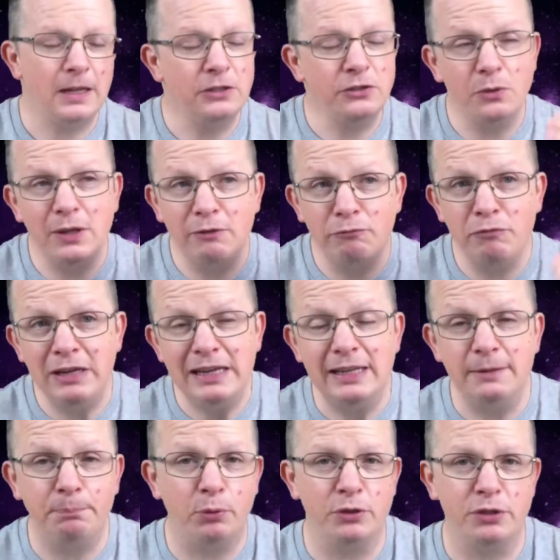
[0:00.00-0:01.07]
So they're really
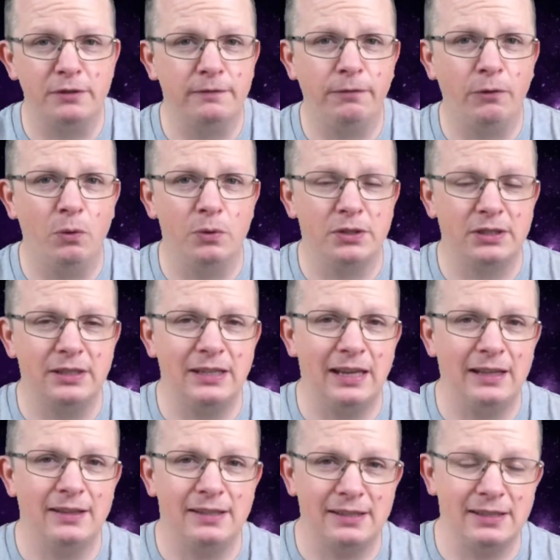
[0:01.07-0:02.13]
pushing forwards to
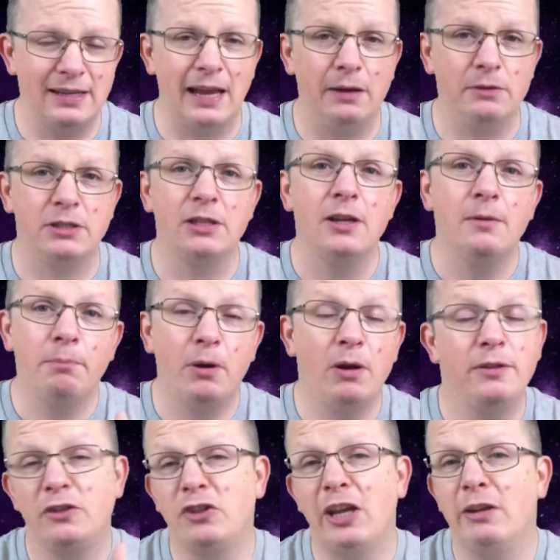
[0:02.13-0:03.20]
get this announced by
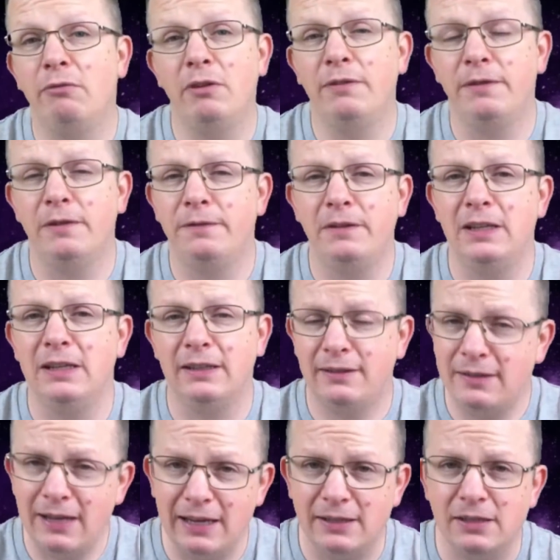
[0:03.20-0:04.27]
the January 15th
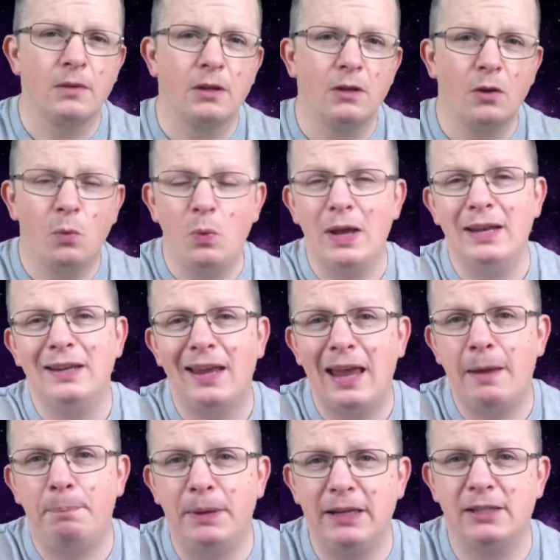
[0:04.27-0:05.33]
date, when
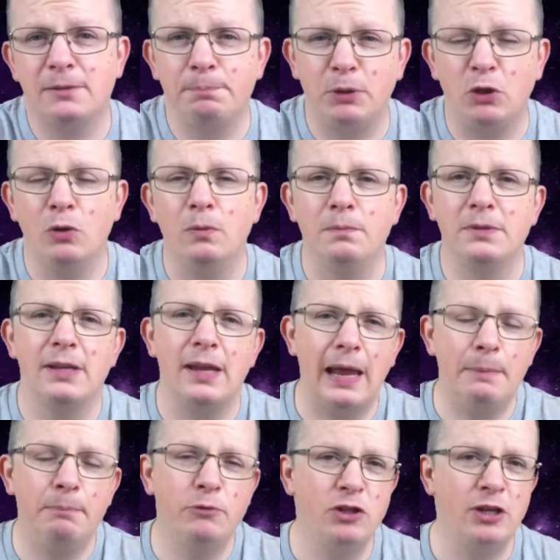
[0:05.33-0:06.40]
Epix becomes
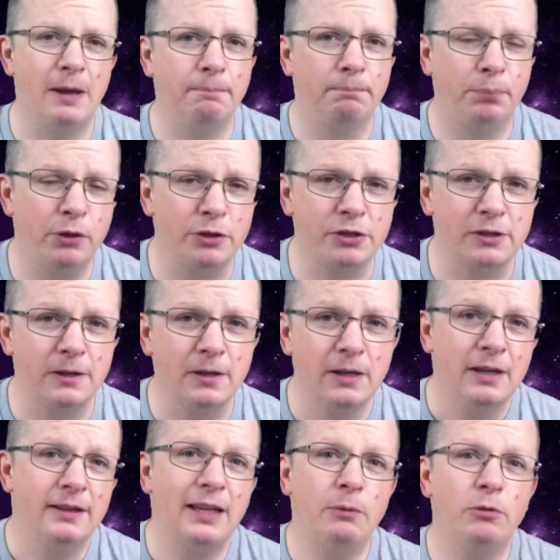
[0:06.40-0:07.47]
MGM Plus.
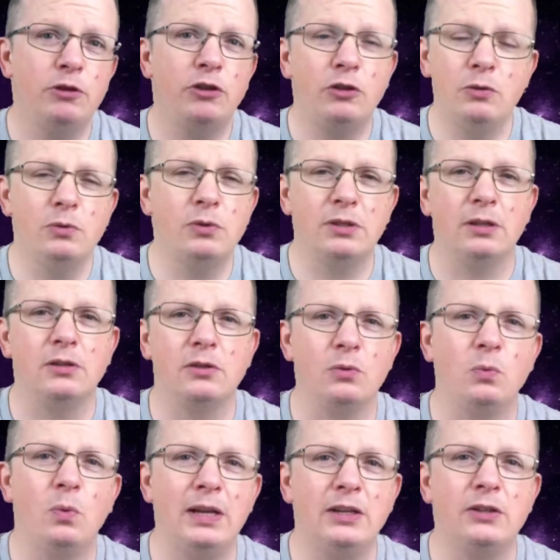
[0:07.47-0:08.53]
They will use it as a
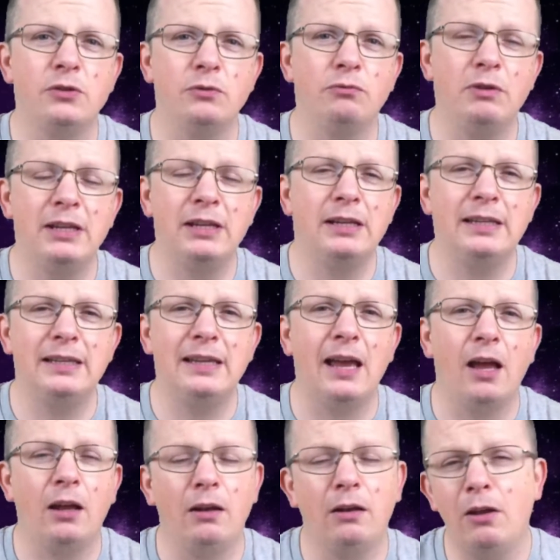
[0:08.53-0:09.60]
way to really get
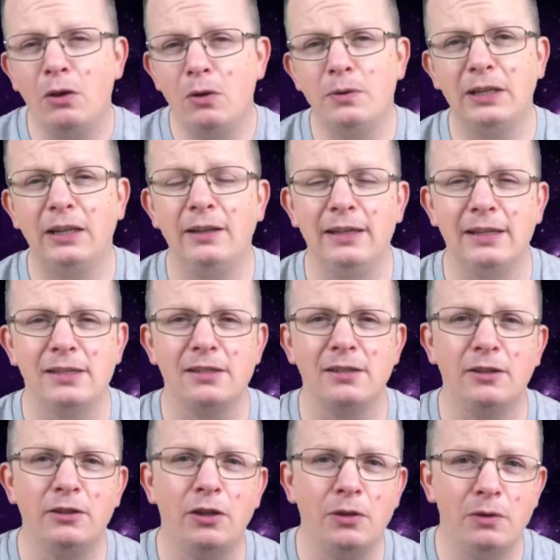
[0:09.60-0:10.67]
a load of clicks and a
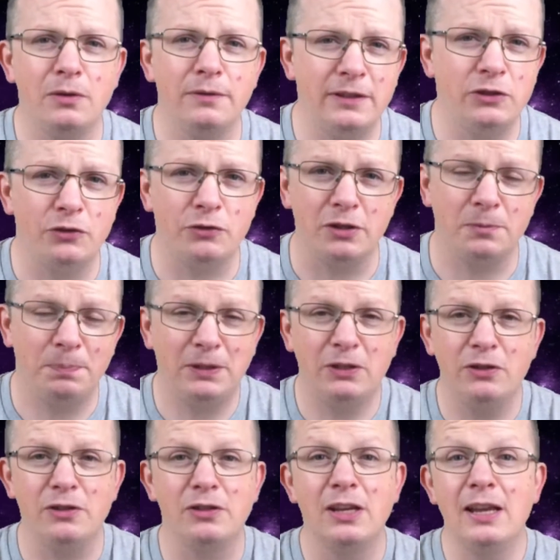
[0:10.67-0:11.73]
load of interest,
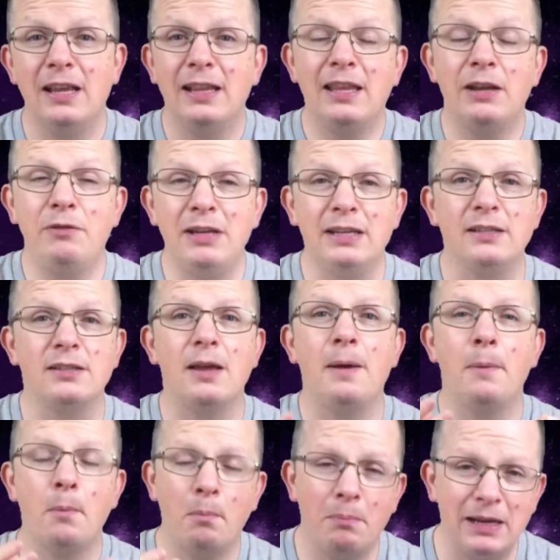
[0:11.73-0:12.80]
because there is a
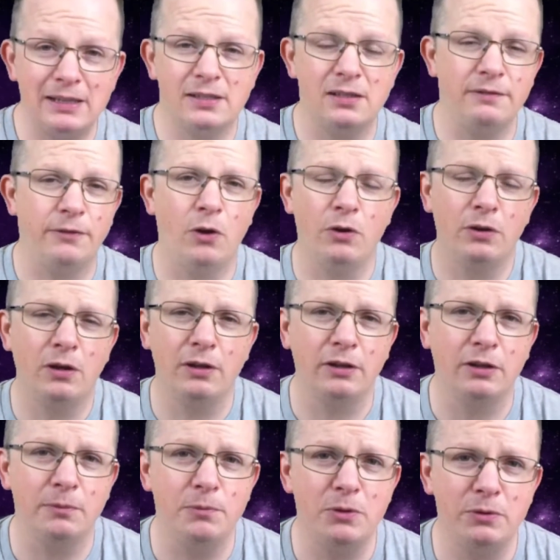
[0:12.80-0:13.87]
massive online
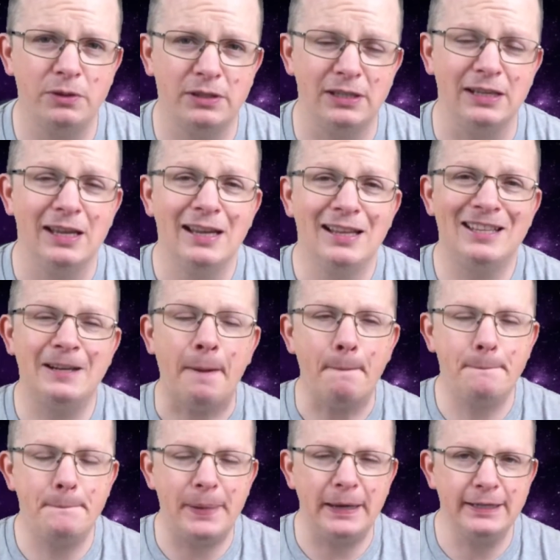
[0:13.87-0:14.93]
community that are
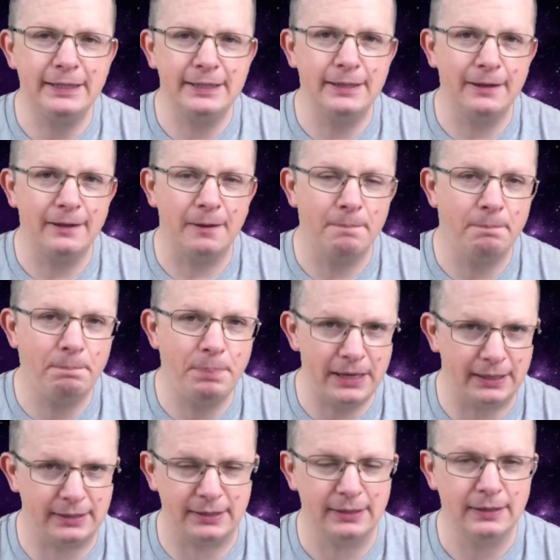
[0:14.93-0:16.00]
biting at the
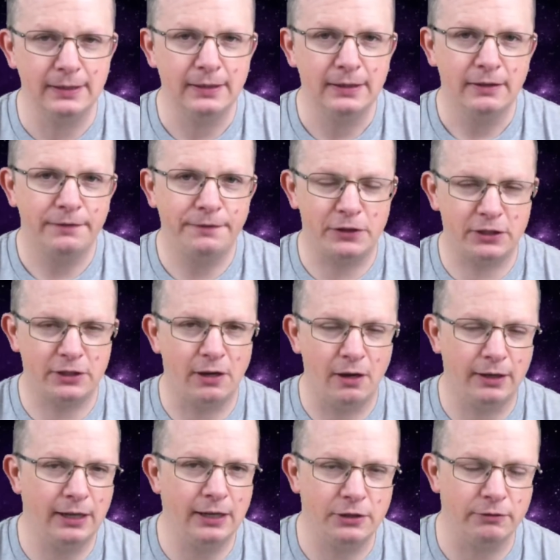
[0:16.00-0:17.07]
bit for
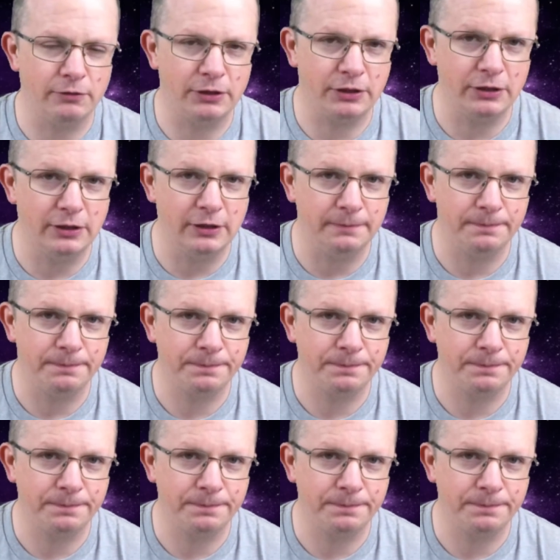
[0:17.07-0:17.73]
Stargate to return.